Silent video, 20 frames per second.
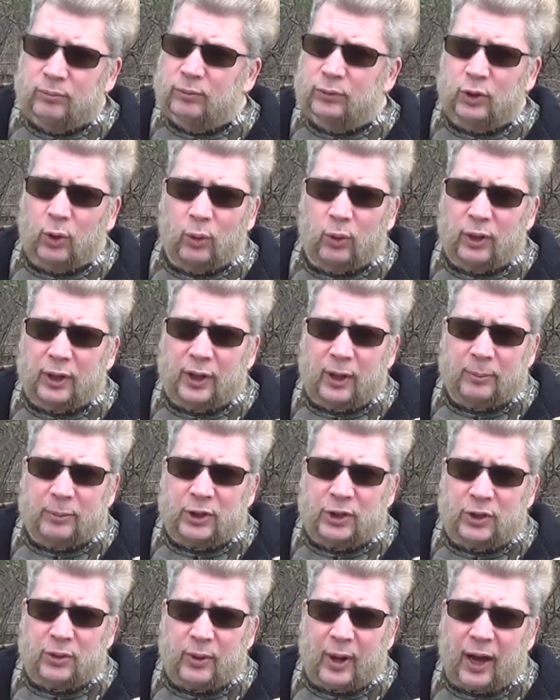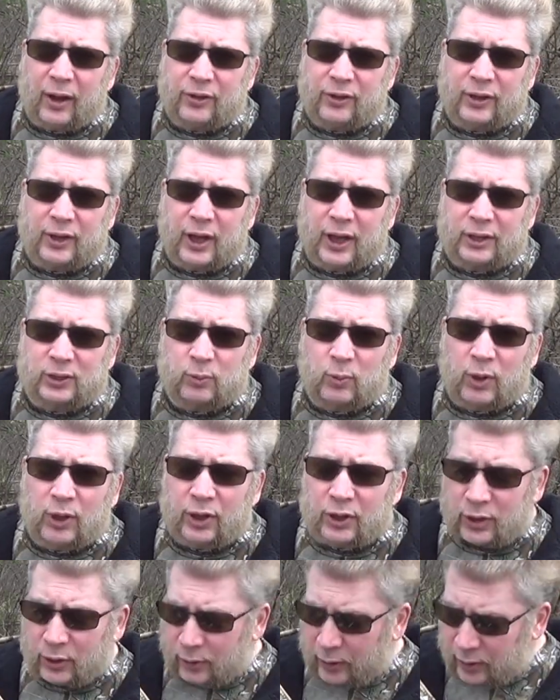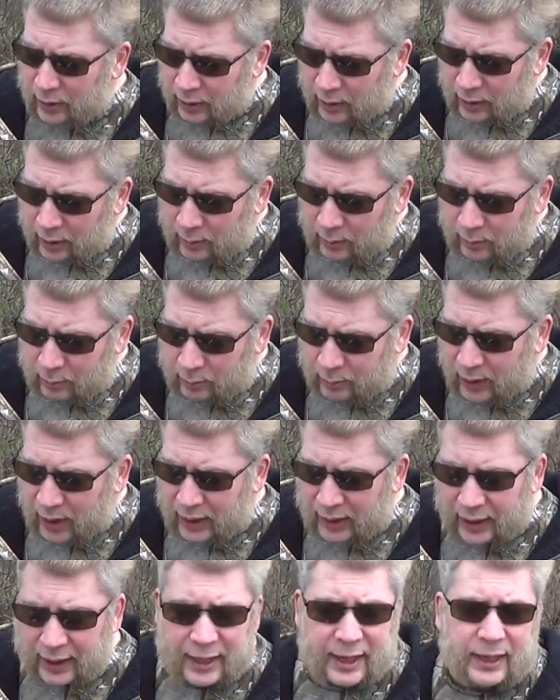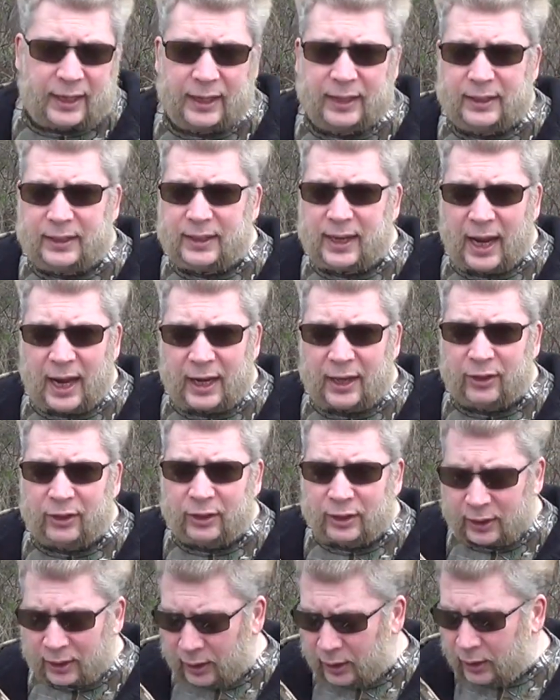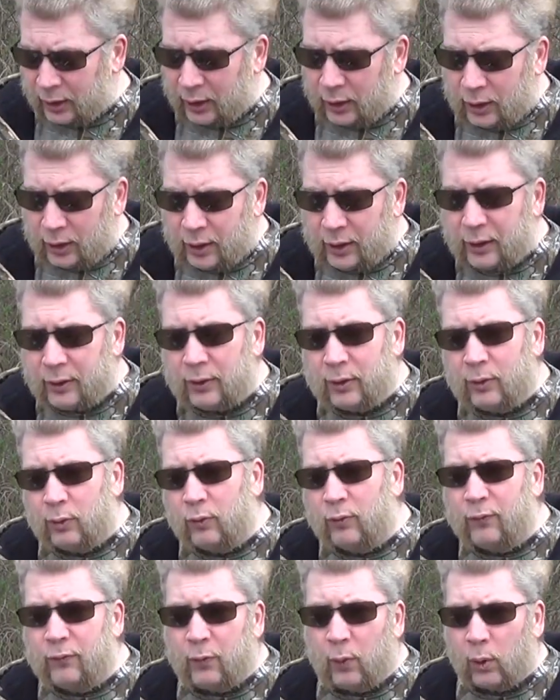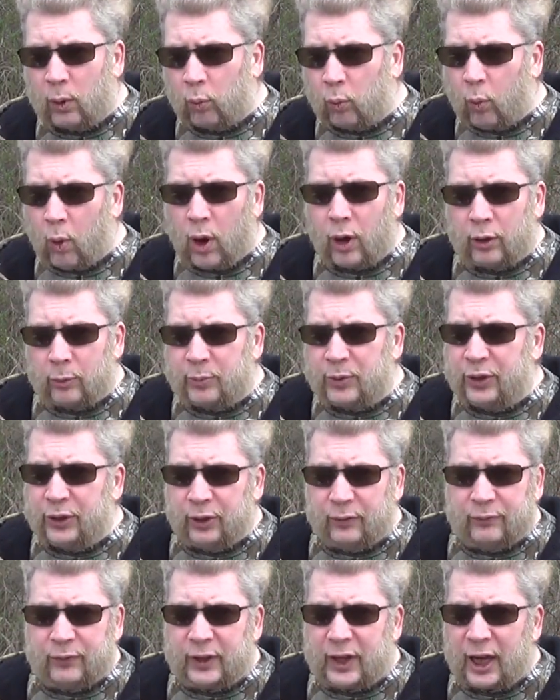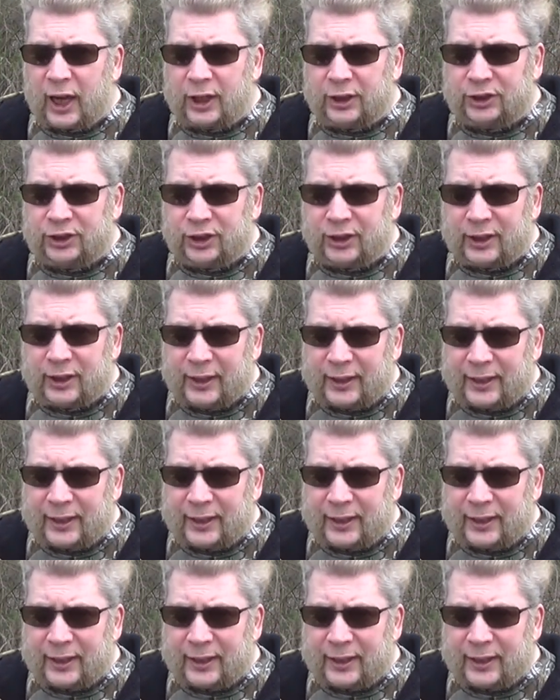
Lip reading: Totally up to you how you guys want to do it, but a container for water purification